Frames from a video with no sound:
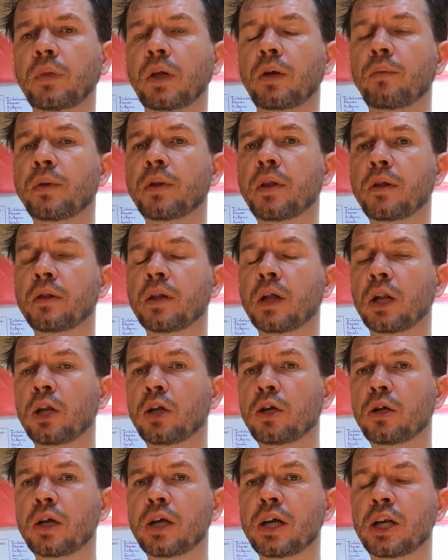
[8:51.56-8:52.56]
Within
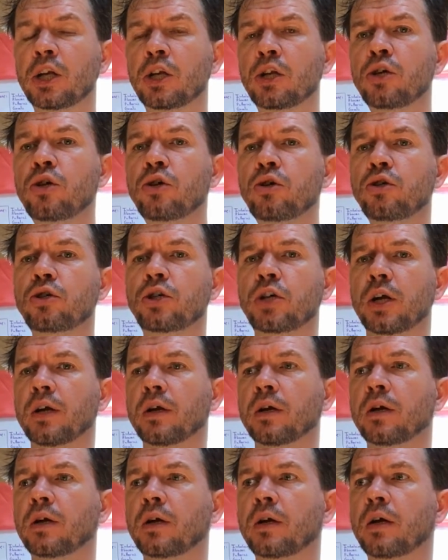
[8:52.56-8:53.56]
the
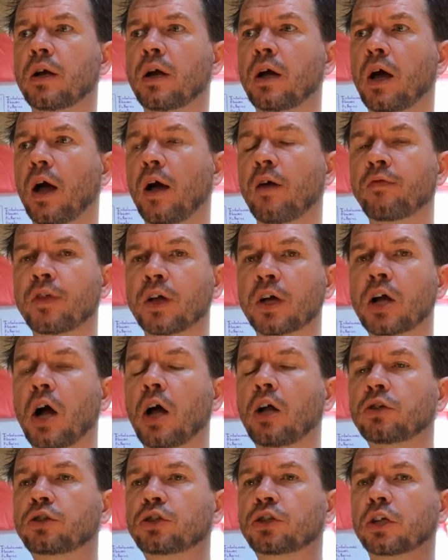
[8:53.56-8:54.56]
illusion of the
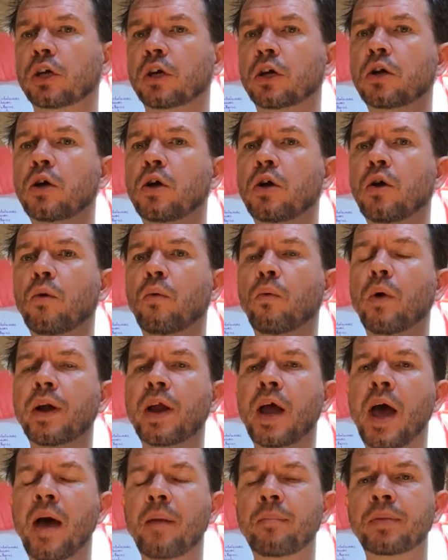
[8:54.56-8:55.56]
culture, what
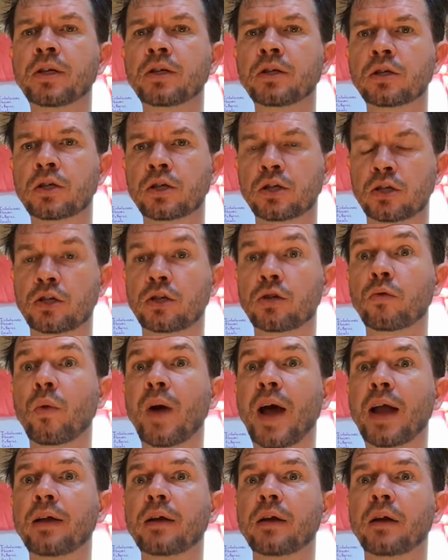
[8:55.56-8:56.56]
happens to
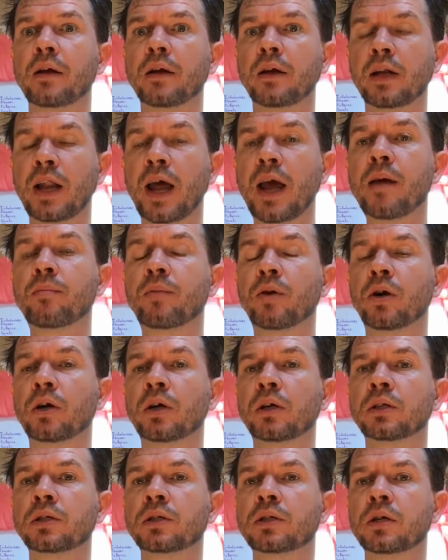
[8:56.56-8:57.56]
sweat
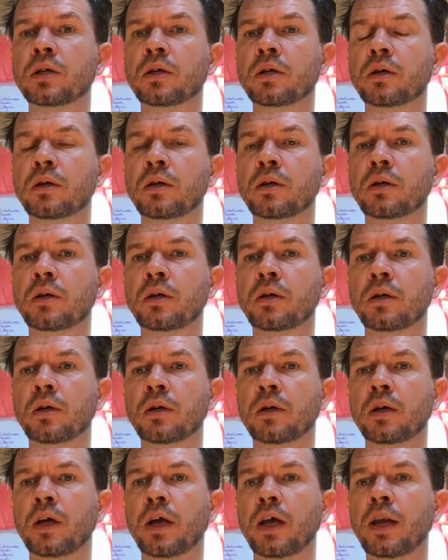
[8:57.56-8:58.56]
laborers
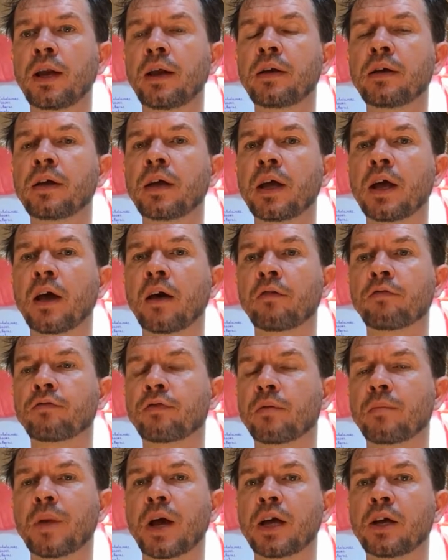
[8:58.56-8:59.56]
in India
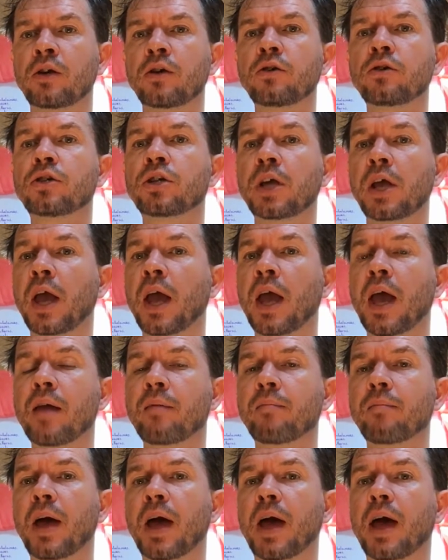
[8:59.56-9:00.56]
for my Gucci
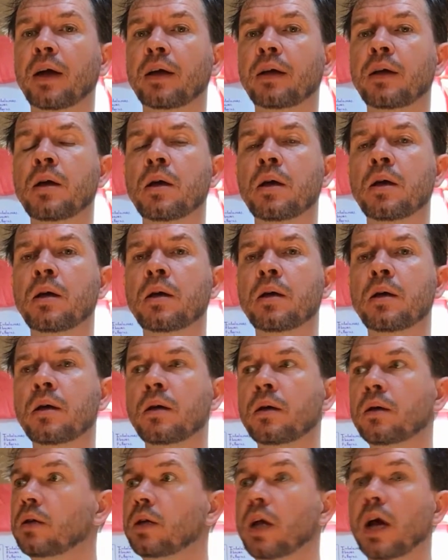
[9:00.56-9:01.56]
handbag
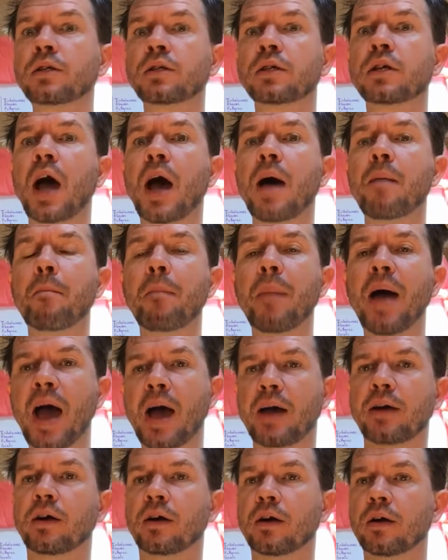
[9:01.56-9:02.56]
does not
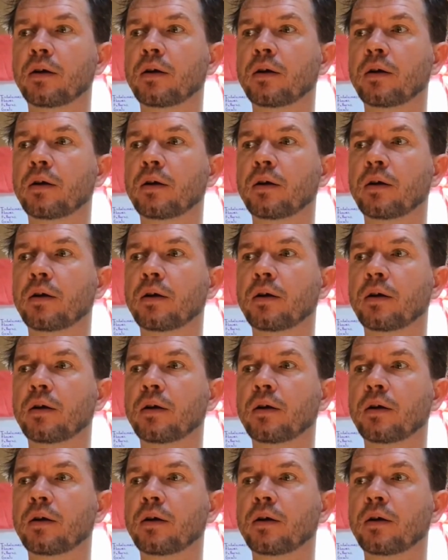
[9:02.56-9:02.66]
matter,